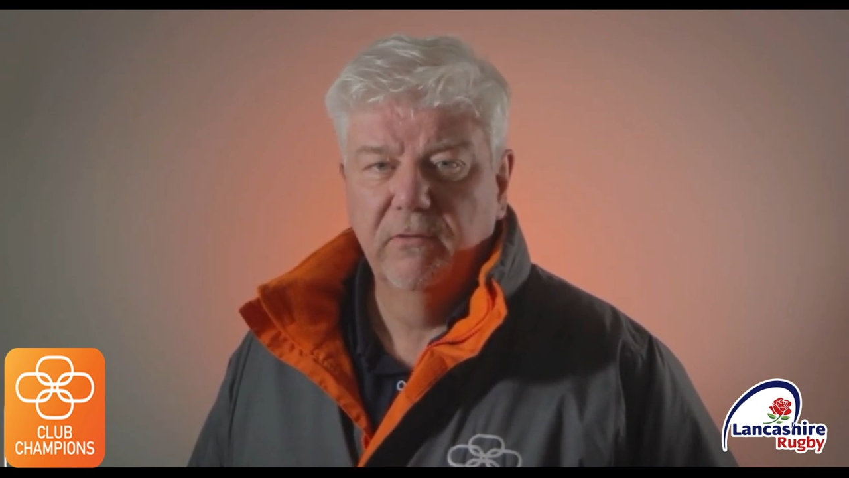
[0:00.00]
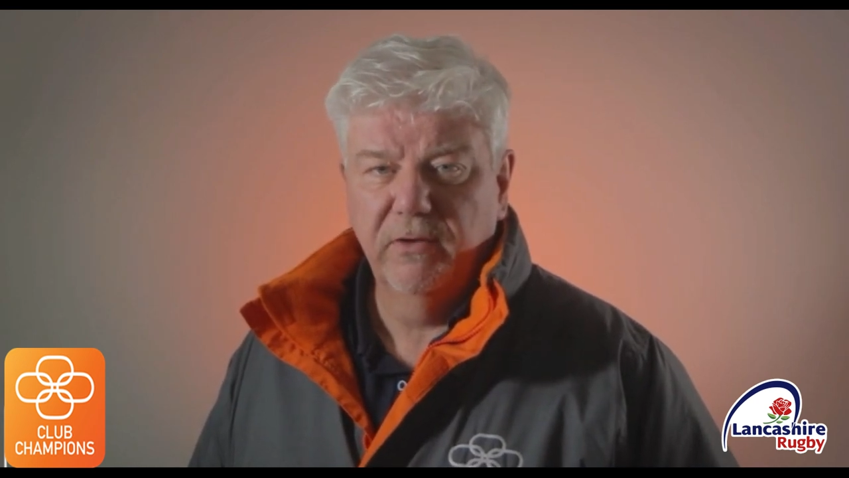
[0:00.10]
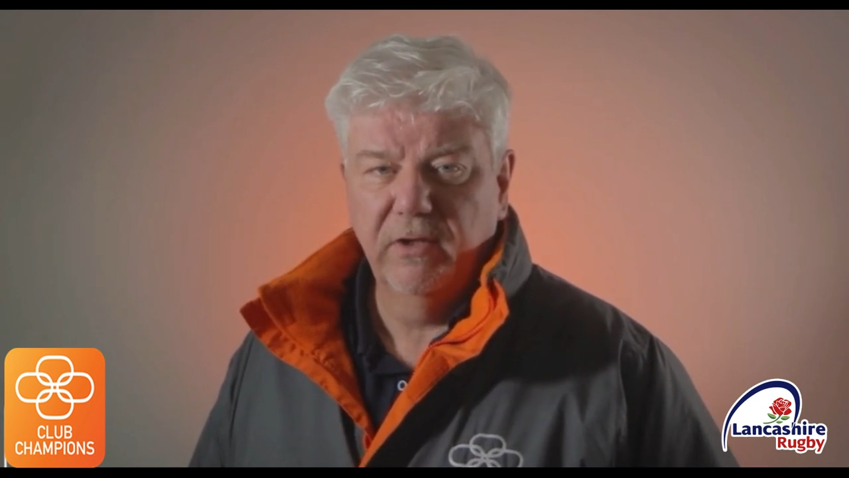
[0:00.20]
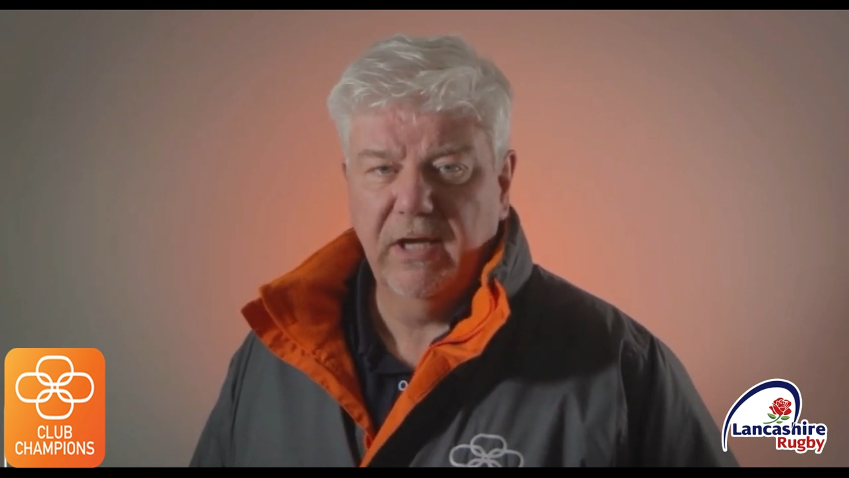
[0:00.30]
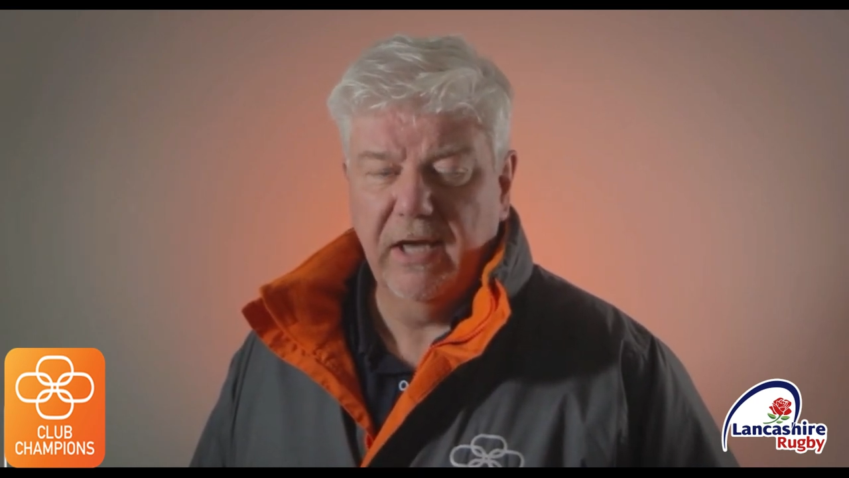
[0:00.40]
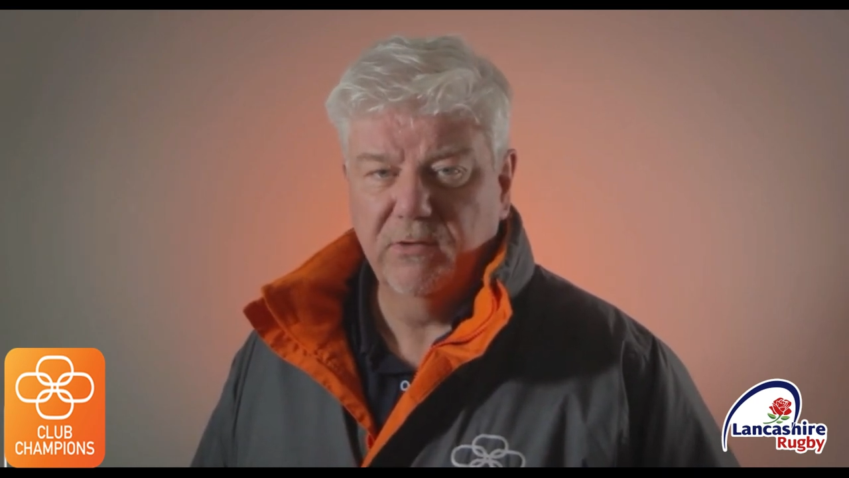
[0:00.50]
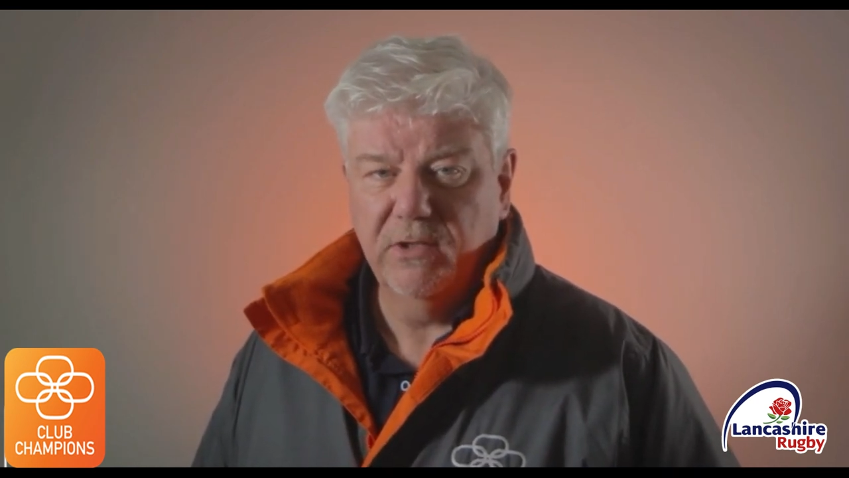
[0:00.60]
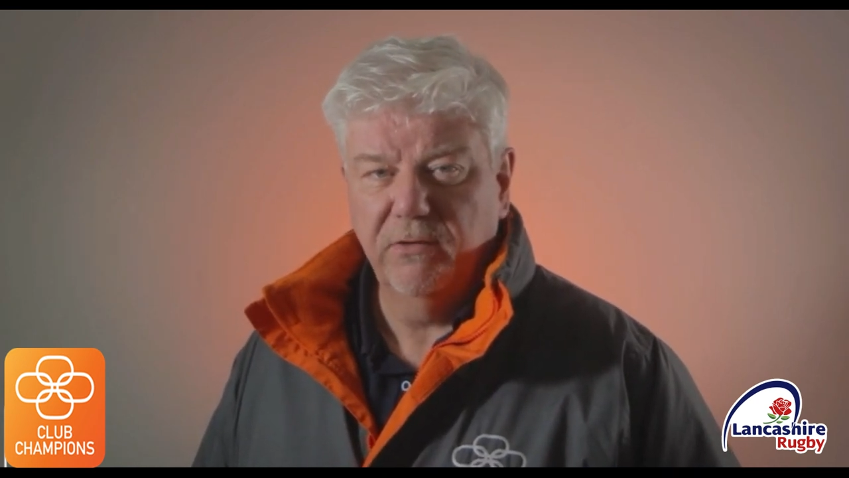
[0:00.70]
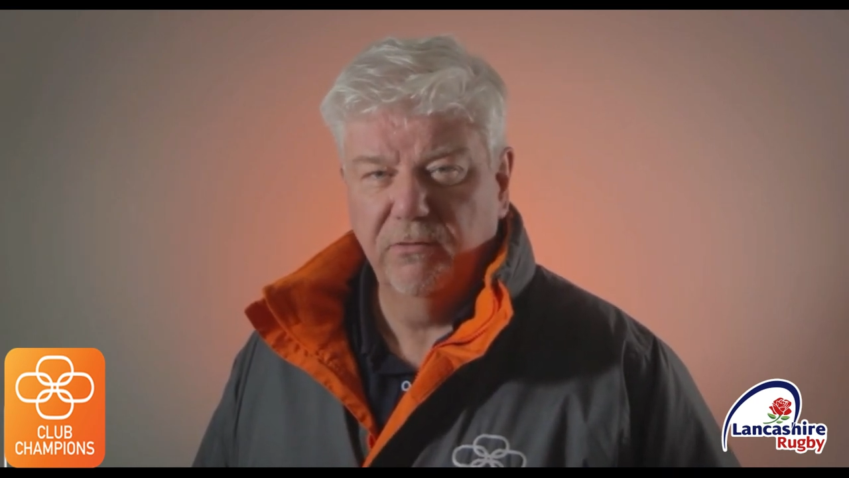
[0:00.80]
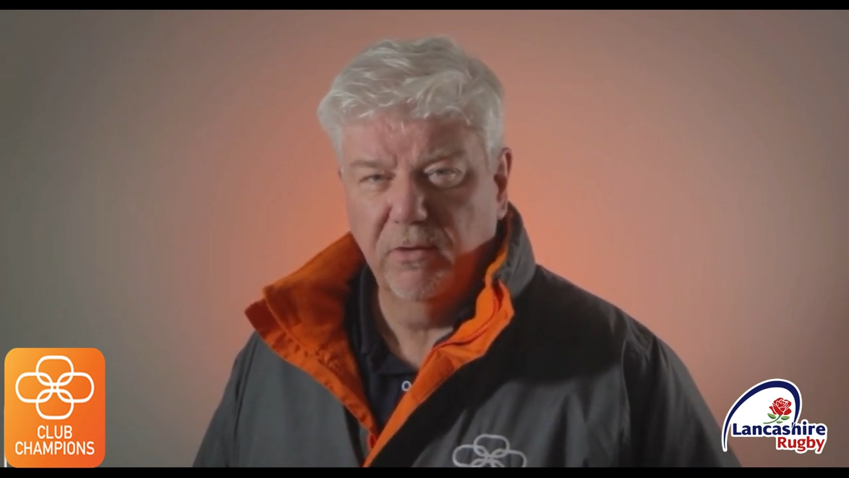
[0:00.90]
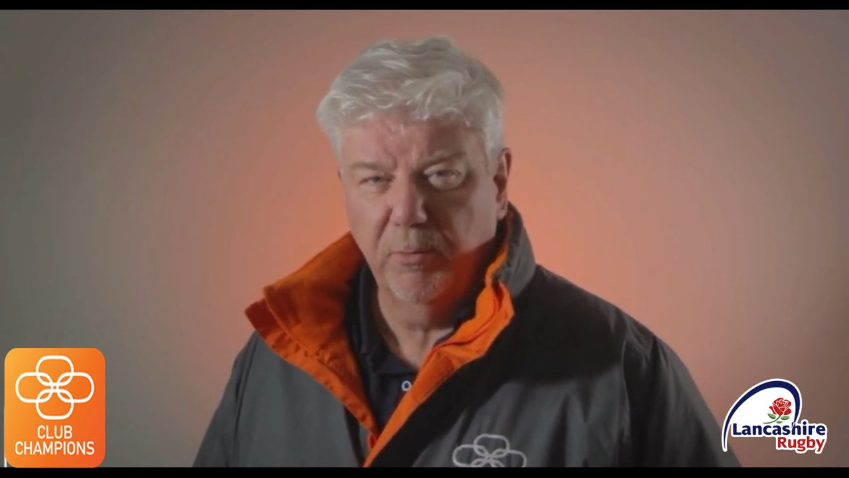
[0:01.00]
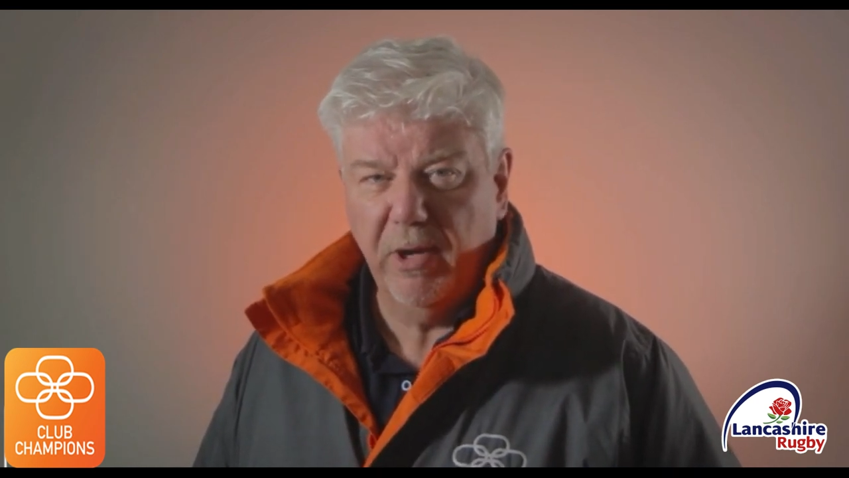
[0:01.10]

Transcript: for the county through the